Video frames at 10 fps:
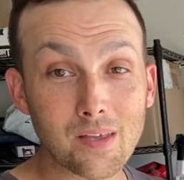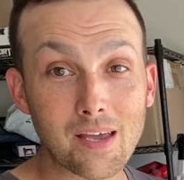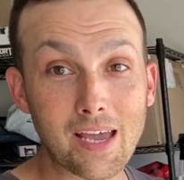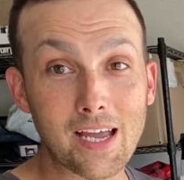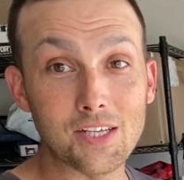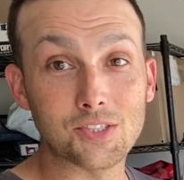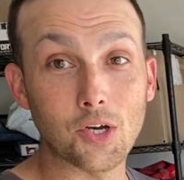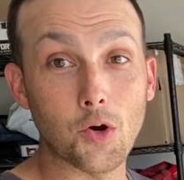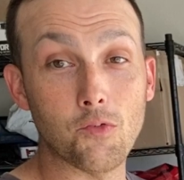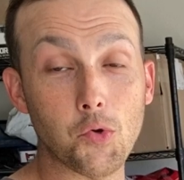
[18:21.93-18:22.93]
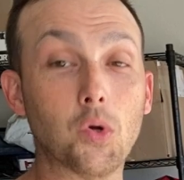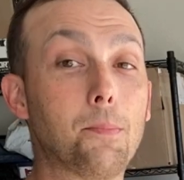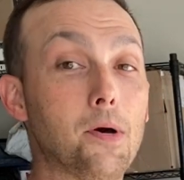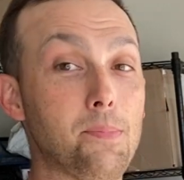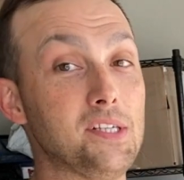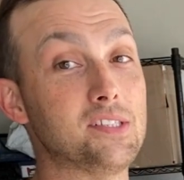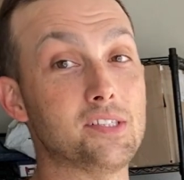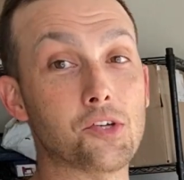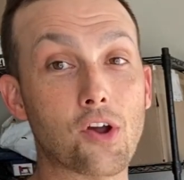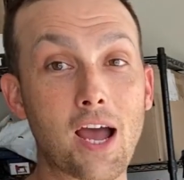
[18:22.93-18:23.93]
And so you want to put pieces
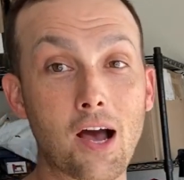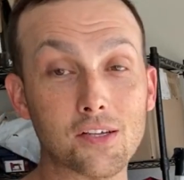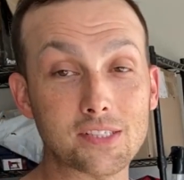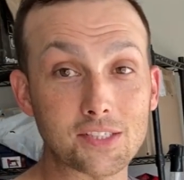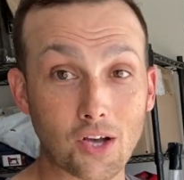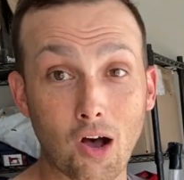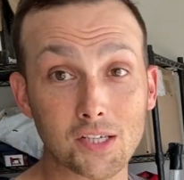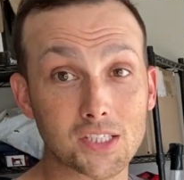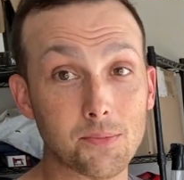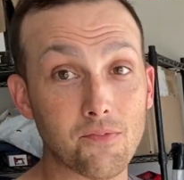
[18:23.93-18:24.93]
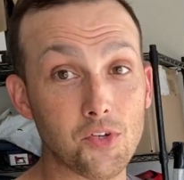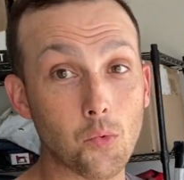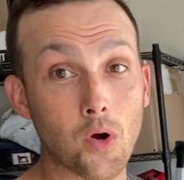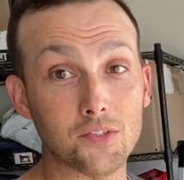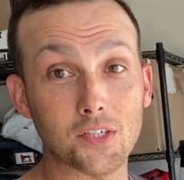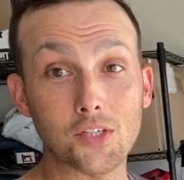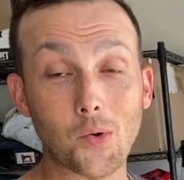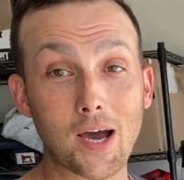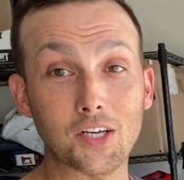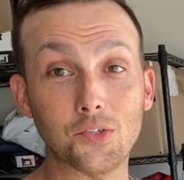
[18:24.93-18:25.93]
in your house, that's awesome. If you want to know
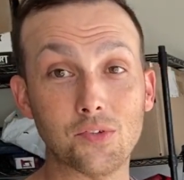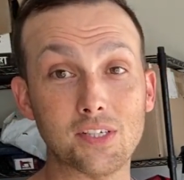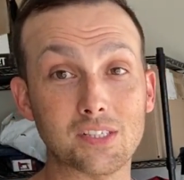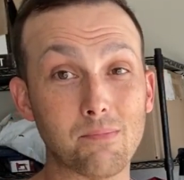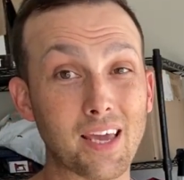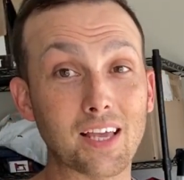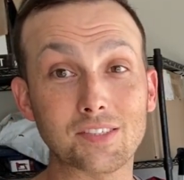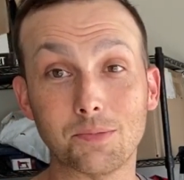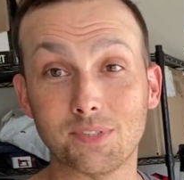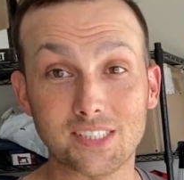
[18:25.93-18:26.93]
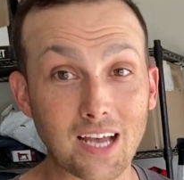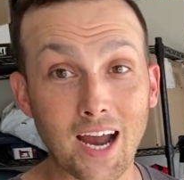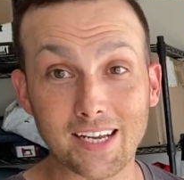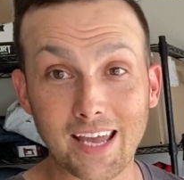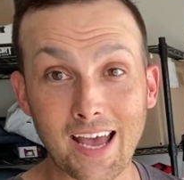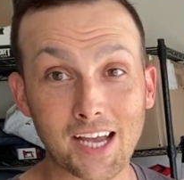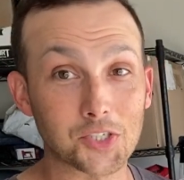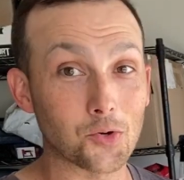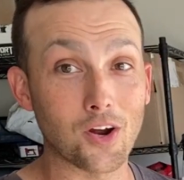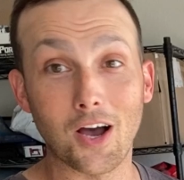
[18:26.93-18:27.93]
how to do this and make some side cash
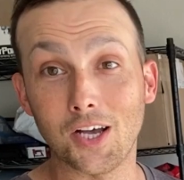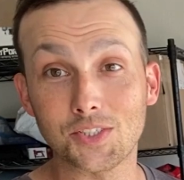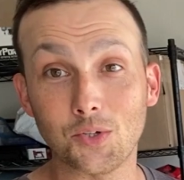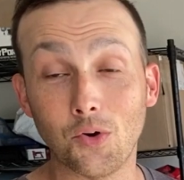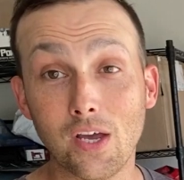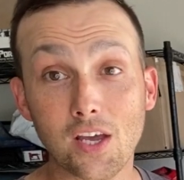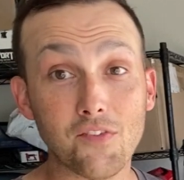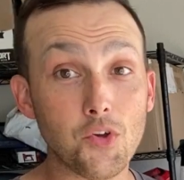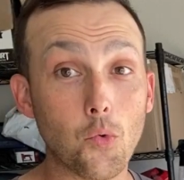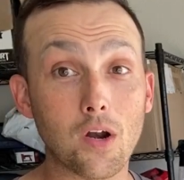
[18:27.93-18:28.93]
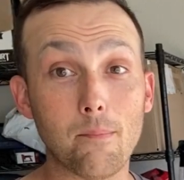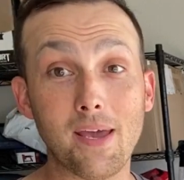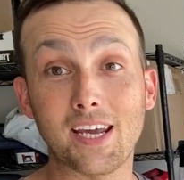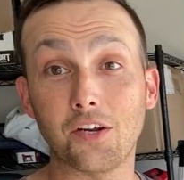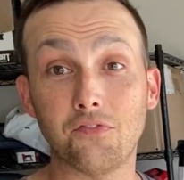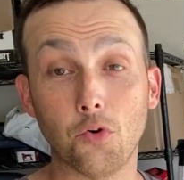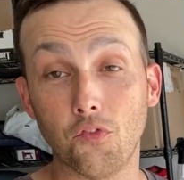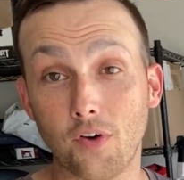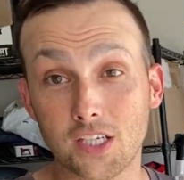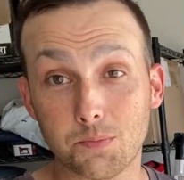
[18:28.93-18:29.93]
or a hustle, if you want to make it a
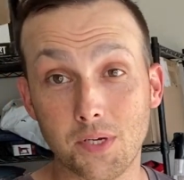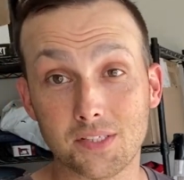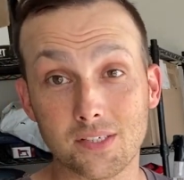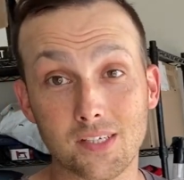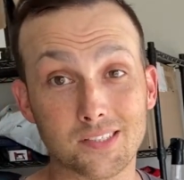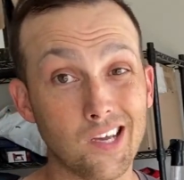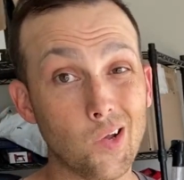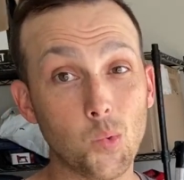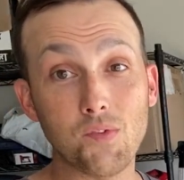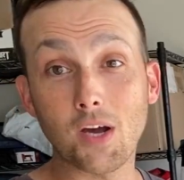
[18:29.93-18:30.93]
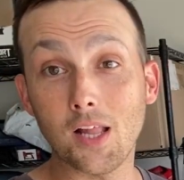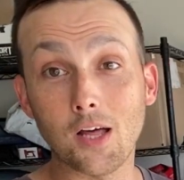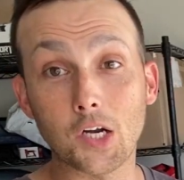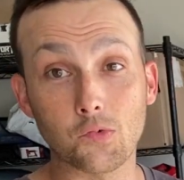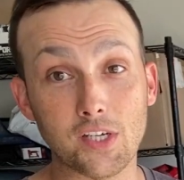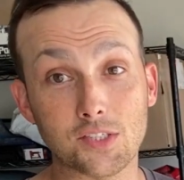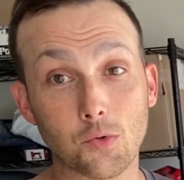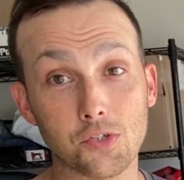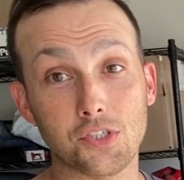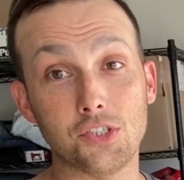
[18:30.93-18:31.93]
full-fledged business, we've got a lot of
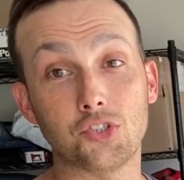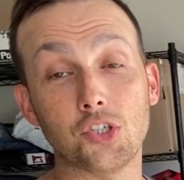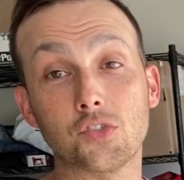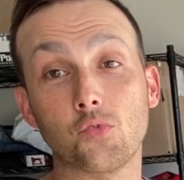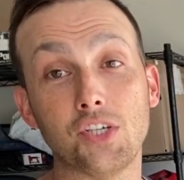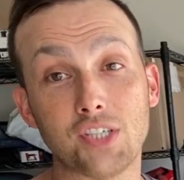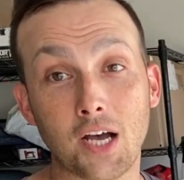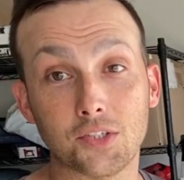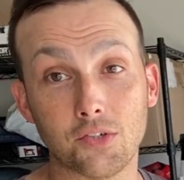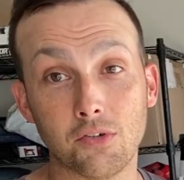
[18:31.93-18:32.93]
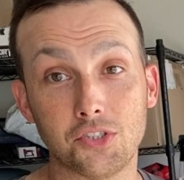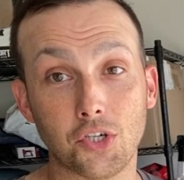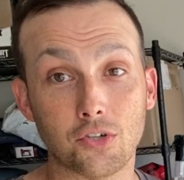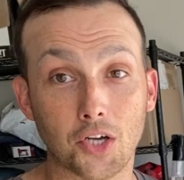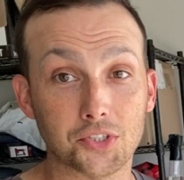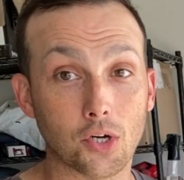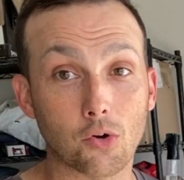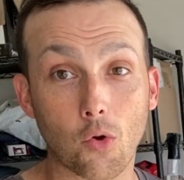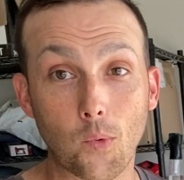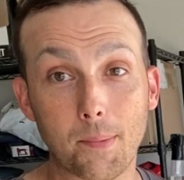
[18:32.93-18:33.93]
resources. Just reach out to us. You can also go to
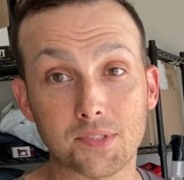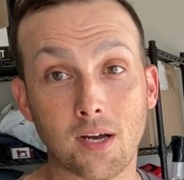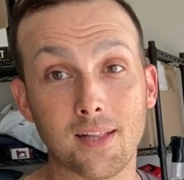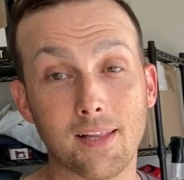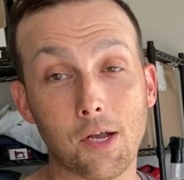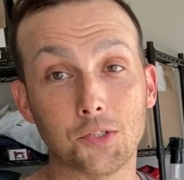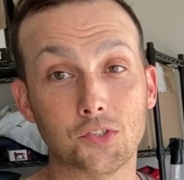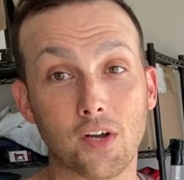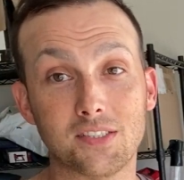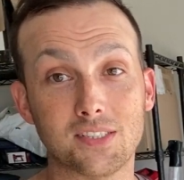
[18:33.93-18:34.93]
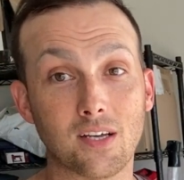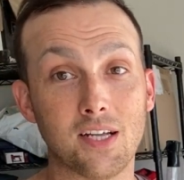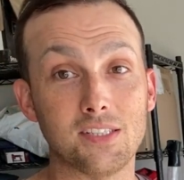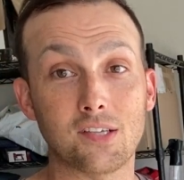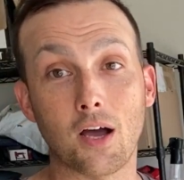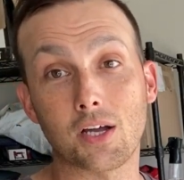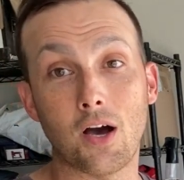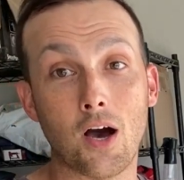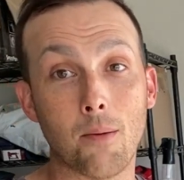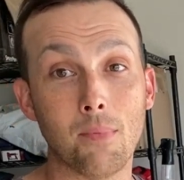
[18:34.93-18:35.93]
our website,
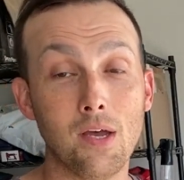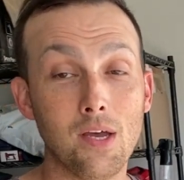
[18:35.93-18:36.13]
layersgracedesigns.com.